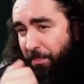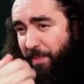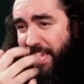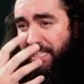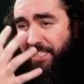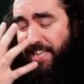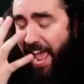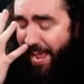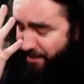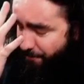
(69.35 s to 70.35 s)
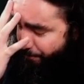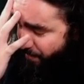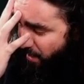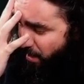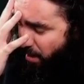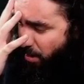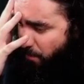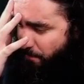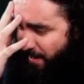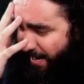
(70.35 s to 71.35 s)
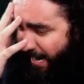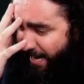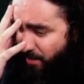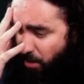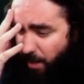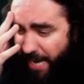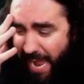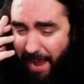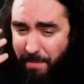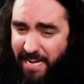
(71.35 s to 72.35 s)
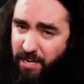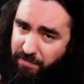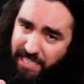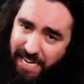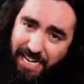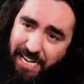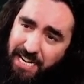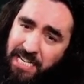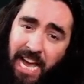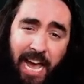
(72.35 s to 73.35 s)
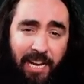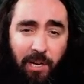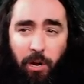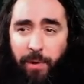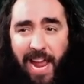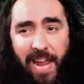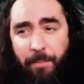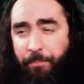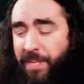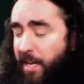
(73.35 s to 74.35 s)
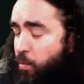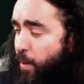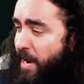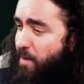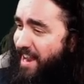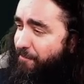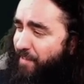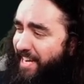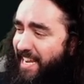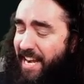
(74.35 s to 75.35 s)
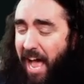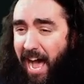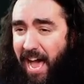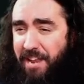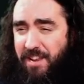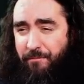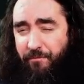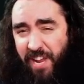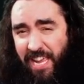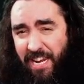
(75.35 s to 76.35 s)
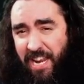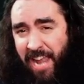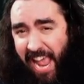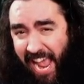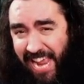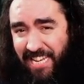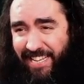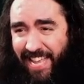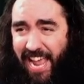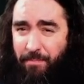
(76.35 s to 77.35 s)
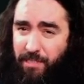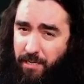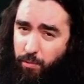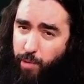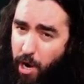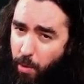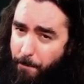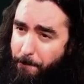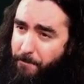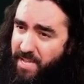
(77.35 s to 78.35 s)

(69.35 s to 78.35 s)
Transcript: This deck, oh my lord, I mean, you've seen it in a title already. We went freaking undefeated in eight games in a row.